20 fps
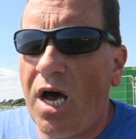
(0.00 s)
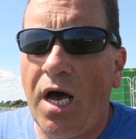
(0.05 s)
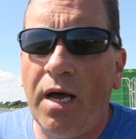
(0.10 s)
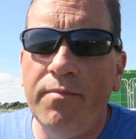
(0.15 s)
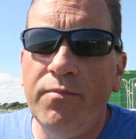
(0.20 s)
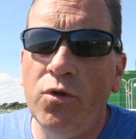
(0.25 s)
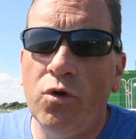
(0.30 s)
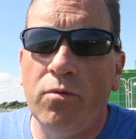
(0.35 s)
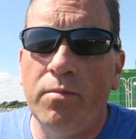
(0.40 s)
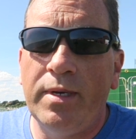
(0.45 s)

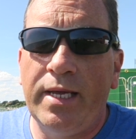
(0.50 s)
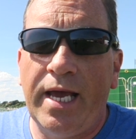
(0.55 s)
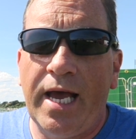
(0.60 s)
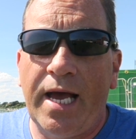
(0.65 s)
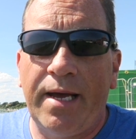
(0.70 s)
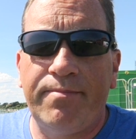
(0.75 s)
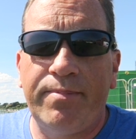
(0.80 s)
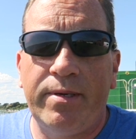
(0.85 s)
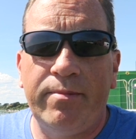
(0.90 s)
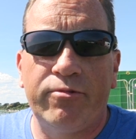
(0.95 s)
I'm normally
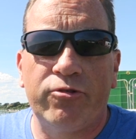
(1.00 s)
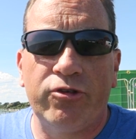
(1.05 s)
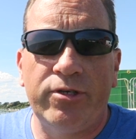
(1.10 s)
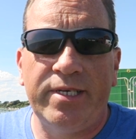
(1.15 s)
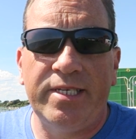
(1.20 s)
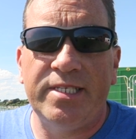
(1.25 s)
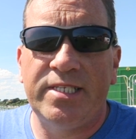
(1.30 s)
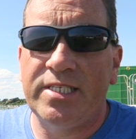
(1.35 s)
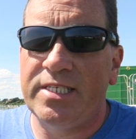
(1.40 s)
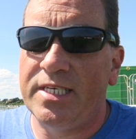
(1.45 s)
happy
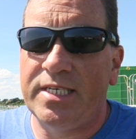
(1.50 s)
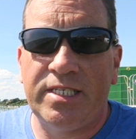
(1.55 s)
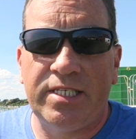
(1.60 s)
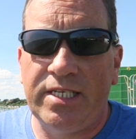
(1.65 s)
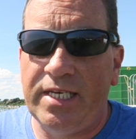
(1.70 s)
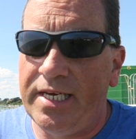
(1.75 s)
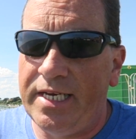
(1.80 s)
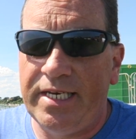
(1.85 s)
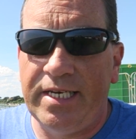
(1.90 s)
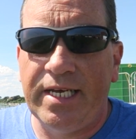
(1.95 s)
between
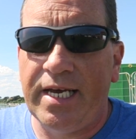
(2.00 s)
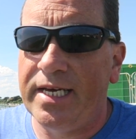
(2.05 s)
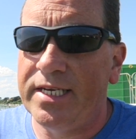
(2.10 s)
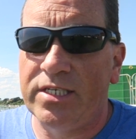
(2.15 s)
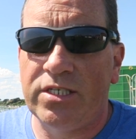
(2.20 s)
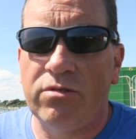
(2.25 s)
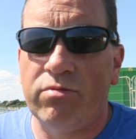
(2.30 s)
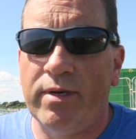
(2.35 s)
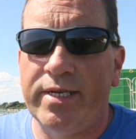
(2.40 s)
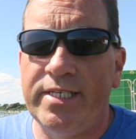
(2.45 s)
16
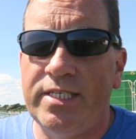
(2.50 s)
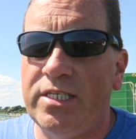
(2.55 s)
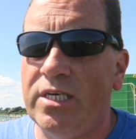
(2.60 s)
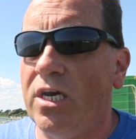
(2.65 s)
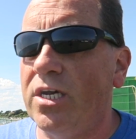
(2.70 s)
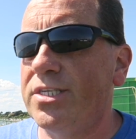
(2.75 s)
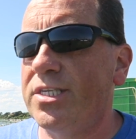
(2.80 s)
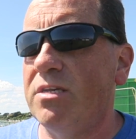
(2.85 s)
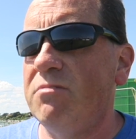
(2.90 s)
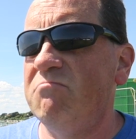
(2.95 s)
and 20.
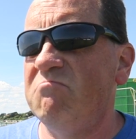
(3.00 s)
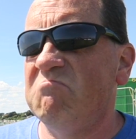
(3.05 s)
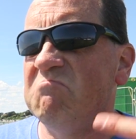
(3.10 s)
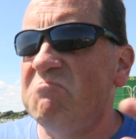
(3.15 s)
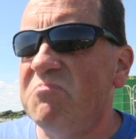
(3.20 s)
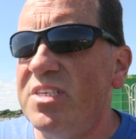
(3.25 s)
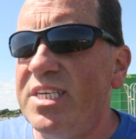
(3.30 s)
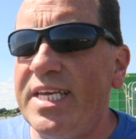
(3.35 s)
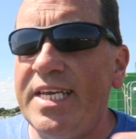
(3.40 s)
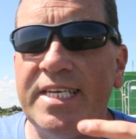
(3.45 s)
I don't
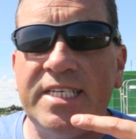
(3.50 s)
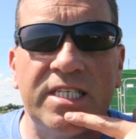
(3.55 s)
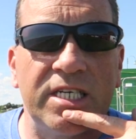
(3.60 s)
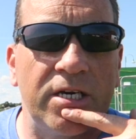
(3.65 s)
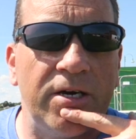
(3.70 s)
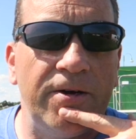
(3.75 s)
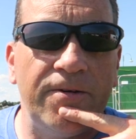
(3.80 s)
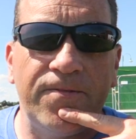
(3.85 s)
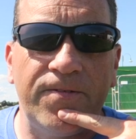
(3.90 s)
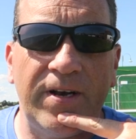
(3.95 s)
need to
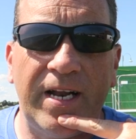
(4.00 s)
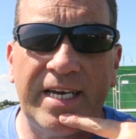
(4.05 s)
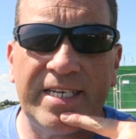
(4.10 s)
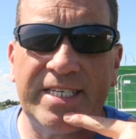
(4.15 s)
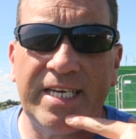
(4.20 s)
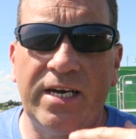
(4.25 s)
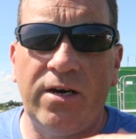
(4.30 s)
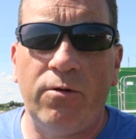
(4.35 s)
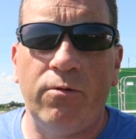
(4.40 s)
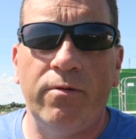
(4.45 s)
go
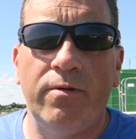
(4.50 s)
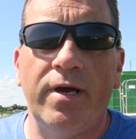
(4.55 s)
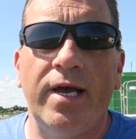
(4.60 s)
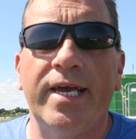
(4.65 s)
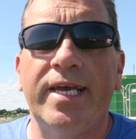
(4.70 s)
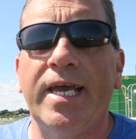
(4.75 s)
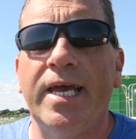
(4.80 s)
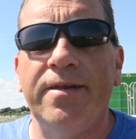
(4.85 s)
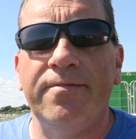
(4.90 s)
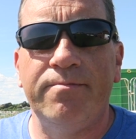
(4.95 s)
flat out,
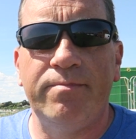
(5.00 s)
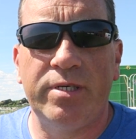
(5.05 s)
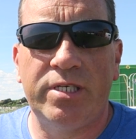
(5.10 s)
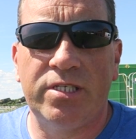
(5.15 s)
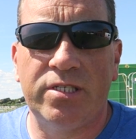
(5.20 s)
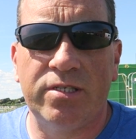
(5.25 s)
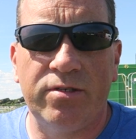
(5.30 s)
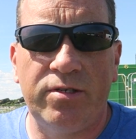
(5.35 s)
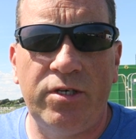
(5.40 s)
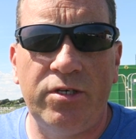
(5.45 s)
again,
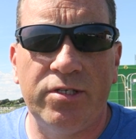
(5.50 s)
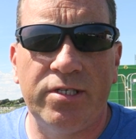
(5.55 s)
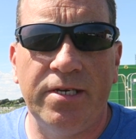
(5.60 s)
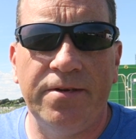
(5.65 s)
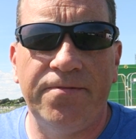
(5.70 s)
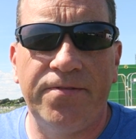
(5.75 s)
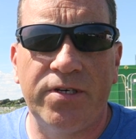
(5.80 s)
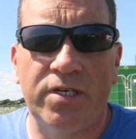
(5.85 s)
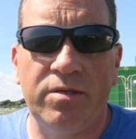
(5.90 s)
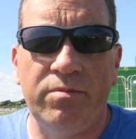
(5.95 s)
because I'm using
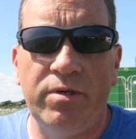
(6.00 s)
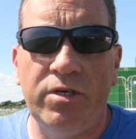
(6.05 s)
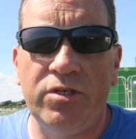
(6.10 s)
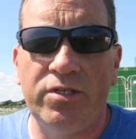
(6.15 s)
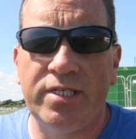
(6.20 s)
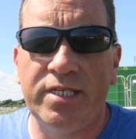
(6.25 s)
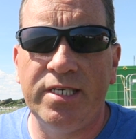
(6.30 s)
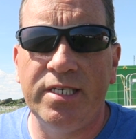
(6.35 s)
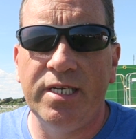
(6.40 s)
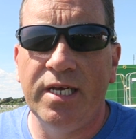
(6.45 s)
it for
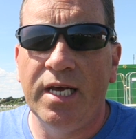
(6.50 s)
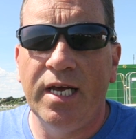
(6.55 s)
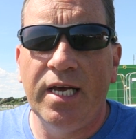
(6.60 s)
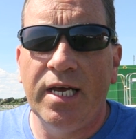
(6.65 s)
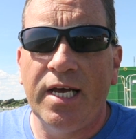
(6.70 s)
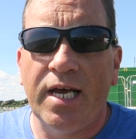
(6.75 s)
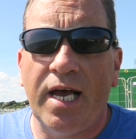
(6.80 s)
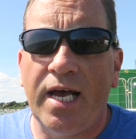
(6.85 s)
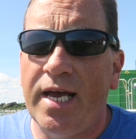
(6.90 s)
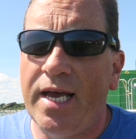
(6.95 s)
commuting,
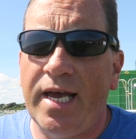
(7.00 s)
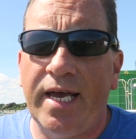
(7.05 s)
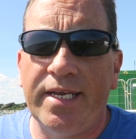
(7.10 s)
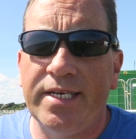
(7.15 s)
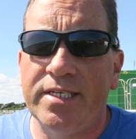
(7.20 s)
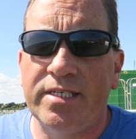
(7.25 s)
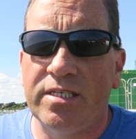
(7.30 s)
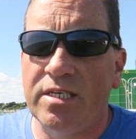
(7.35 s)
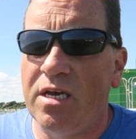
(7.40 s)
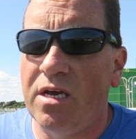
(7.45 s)

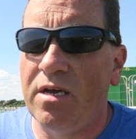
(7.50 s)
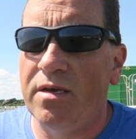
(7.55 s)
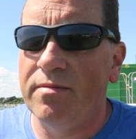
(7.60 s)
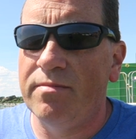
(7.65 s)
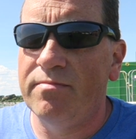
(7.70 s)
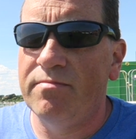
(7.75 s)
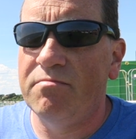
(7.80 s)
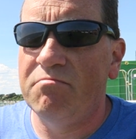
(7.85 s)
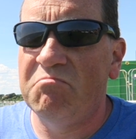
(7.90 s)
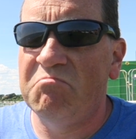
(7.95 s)
and
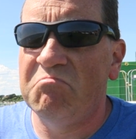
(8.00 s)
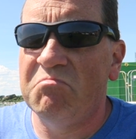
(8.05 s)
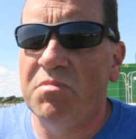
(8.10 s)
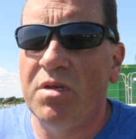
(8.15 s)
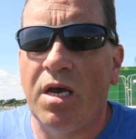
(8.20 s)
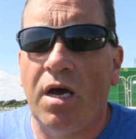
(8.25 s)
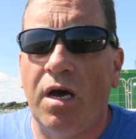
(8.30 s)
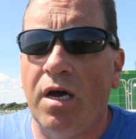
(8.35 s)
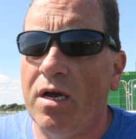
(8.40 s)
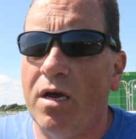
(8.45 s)

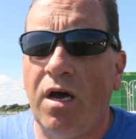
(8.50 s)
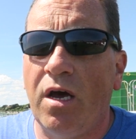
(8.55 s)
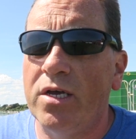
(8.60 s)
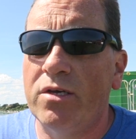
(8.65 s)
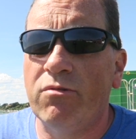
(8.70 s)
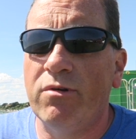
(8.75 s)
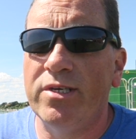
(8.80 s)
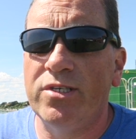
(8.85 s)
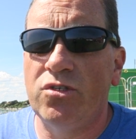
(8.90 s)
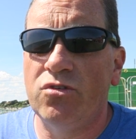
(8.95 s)
I
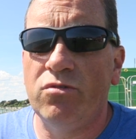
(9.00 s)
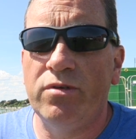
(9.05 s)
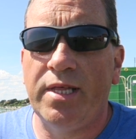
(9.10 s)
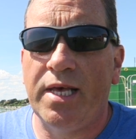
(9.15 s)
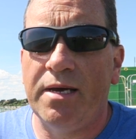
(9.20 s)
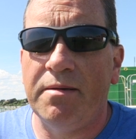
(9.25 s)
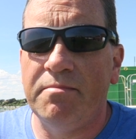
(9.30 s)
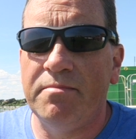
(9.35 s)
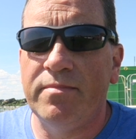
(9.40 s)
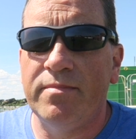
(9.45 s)
quite enjoy
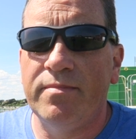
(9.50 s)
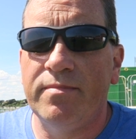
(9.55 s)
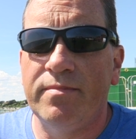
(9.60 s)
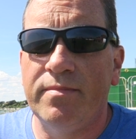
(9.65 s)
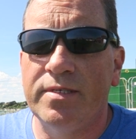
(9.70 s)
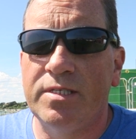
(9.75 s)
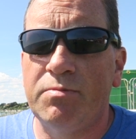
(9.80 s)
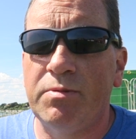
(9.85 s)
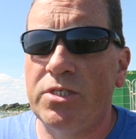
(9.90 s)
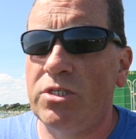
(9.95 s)
that,
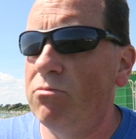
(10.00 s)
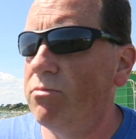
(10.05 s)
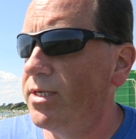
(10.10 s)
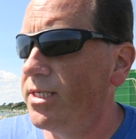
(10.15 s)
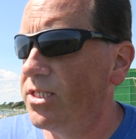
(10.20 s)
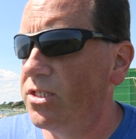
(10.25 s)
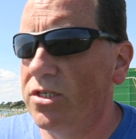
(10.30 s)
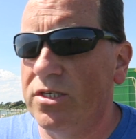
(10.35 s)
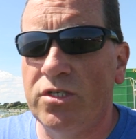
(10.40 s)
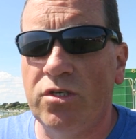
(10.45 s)
especially
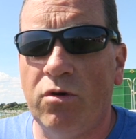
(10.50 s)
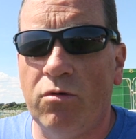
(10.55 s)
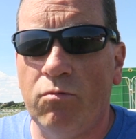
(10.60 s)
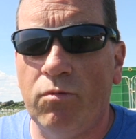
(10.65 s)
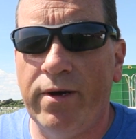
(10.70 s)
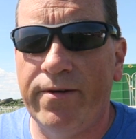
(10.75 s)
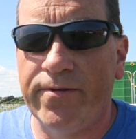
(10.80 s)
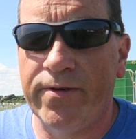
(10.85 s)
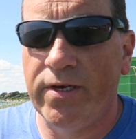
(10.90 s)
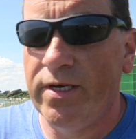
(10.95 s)
when it's nice hot
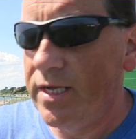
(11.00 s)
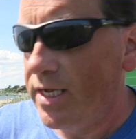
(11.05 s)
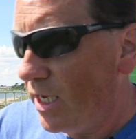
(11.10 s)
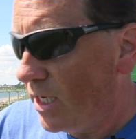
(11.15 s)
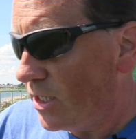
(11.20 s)
weather.